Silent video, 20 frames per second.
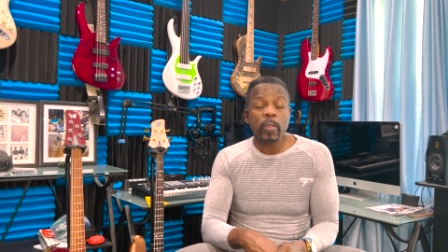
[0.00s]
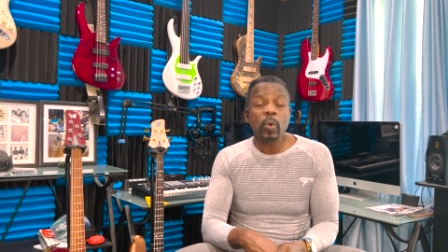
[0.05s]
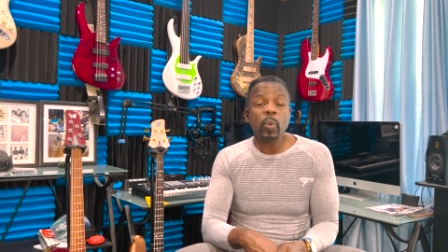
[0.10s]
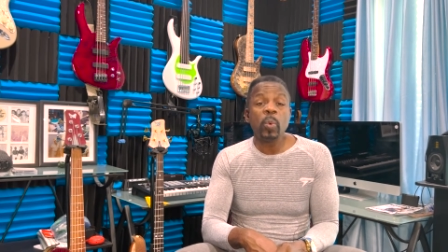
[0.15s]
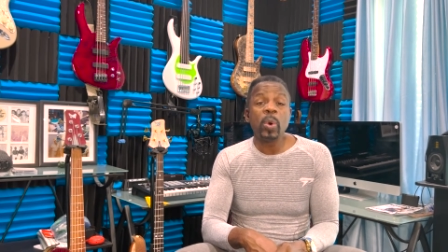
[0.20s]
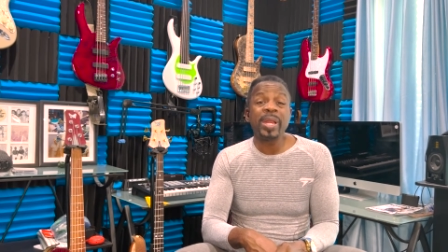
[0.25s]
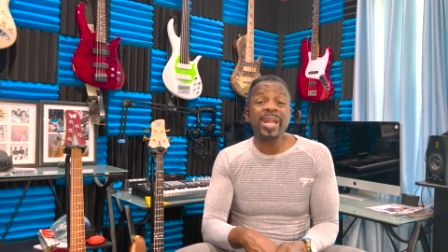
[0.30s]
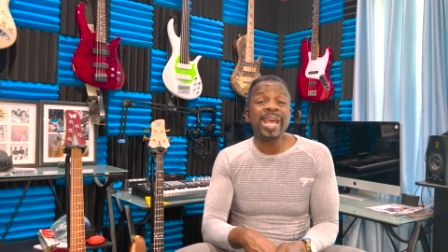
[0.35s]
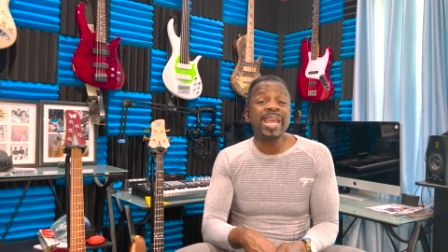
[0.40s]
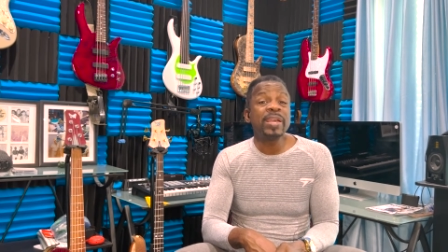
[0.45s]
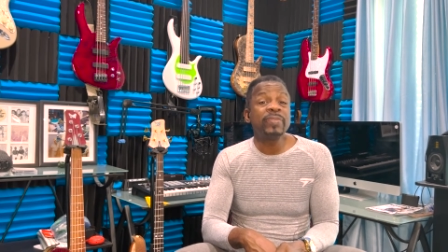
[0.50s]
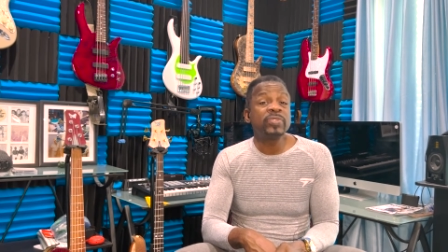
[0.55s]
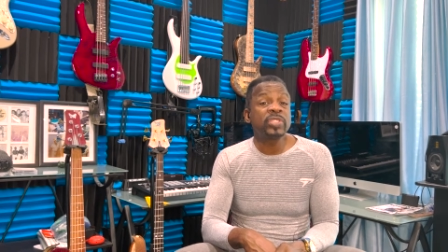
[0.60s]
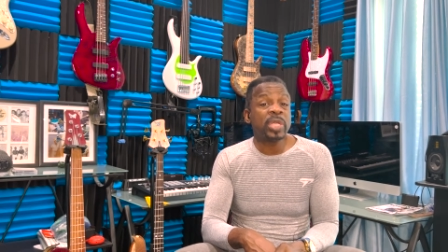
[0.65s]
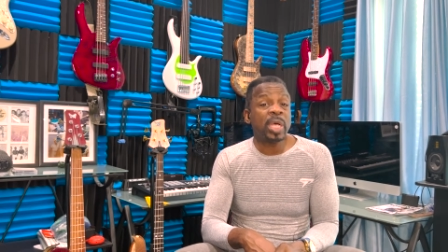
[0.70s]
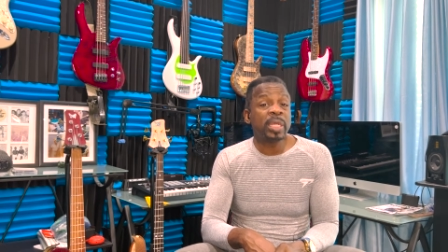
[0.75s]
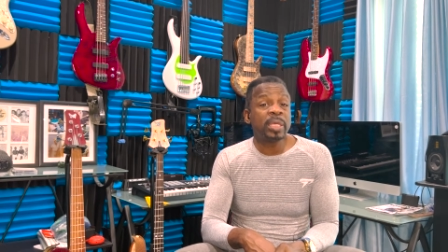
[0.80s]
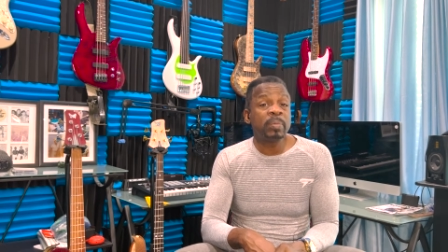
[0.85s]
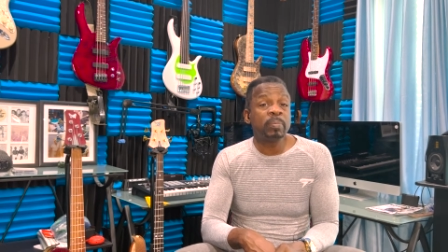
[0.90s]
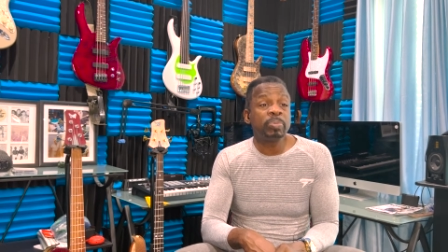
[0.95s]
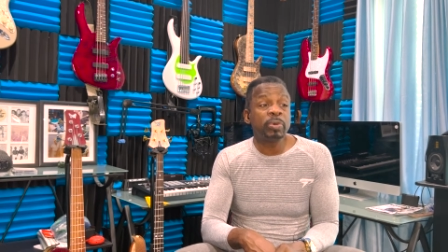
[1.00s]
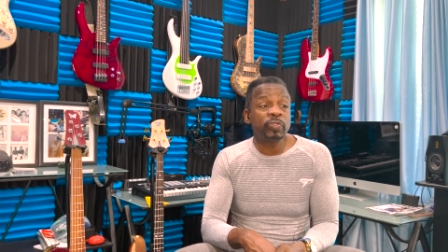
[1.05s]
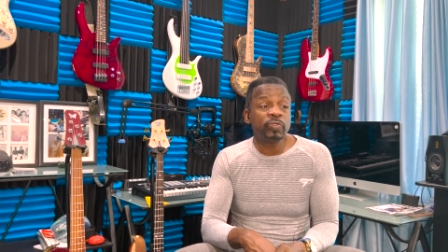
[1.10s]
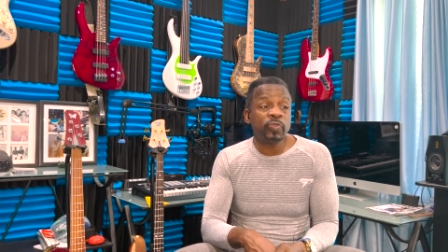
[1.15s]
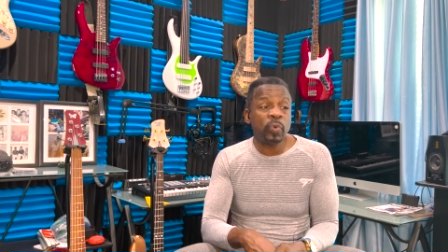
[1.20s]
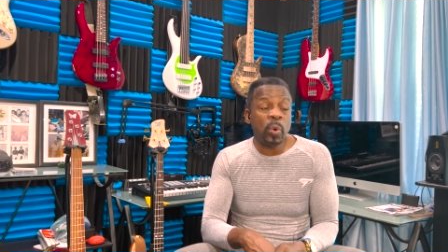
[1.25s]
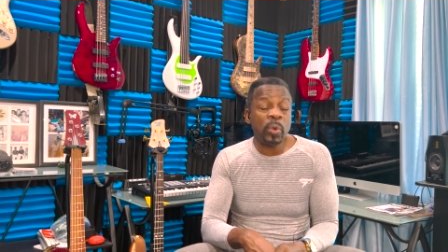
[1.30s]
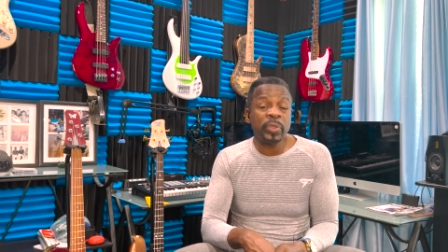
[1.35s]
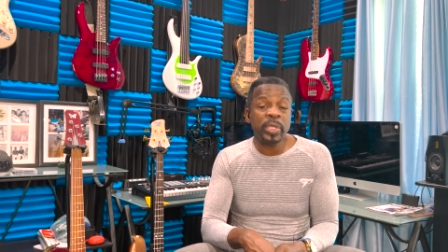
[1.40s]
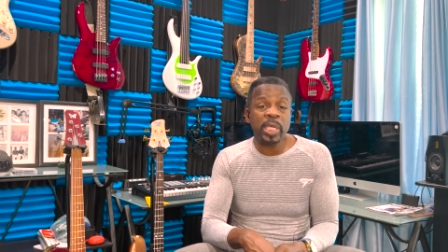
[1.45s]
what I have done
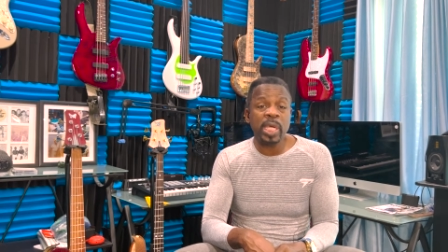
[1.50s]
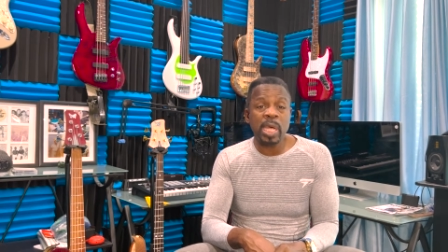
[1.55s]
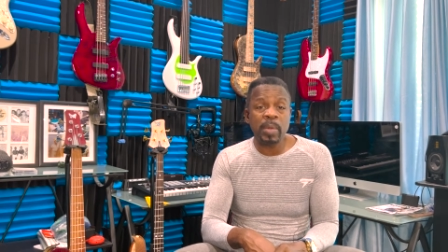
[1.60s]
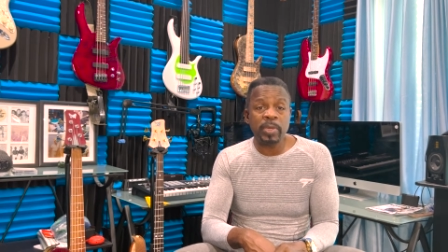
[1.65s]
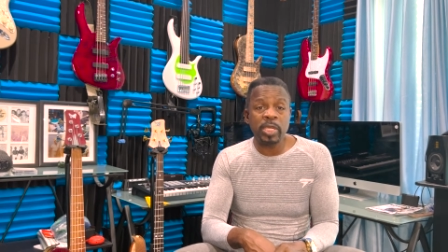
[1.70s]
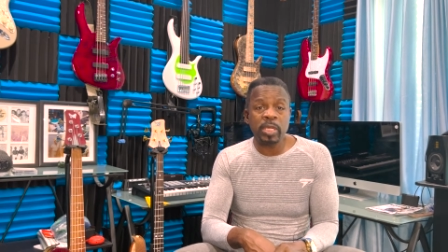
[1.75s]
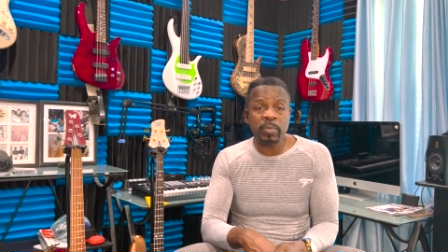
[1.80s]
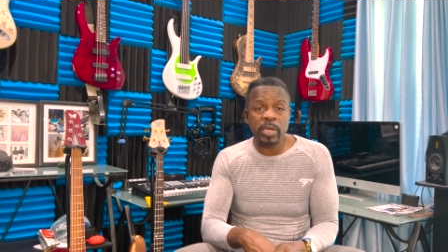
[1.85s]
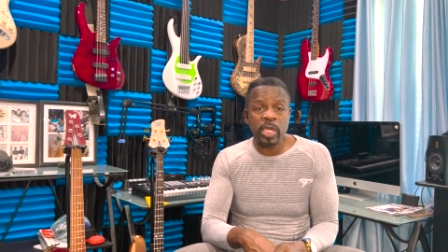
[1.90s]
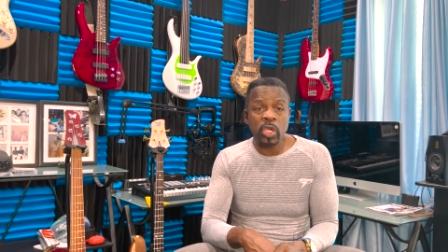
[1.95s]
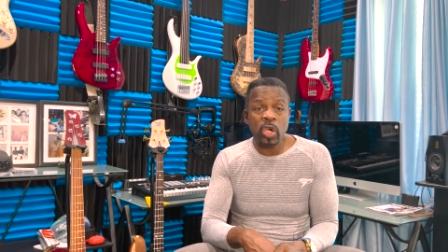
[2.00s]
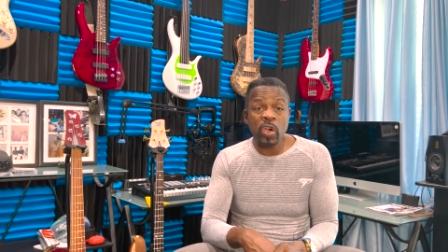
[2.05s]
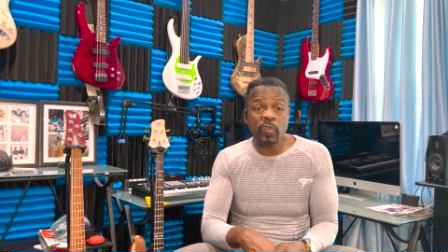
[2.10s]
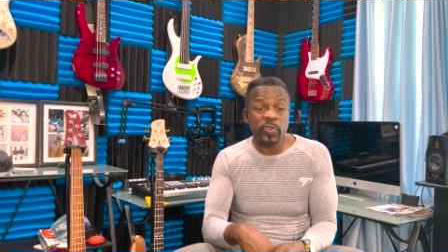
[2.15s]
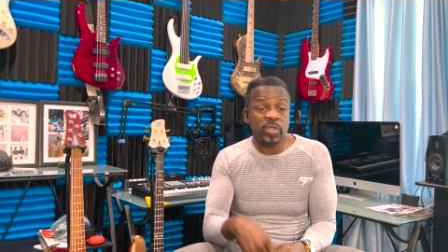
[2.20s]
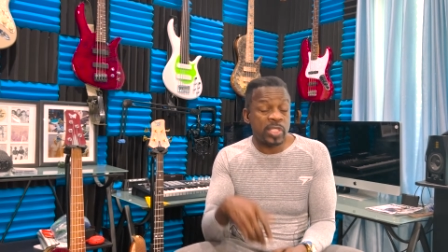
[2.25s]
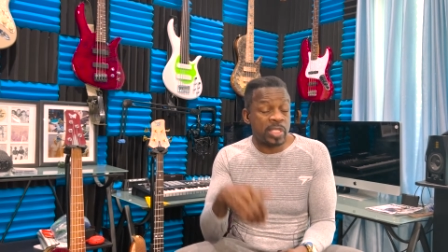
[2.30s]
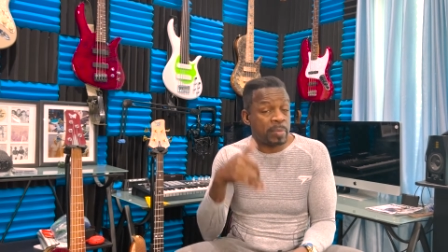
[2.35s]
before they come into my office,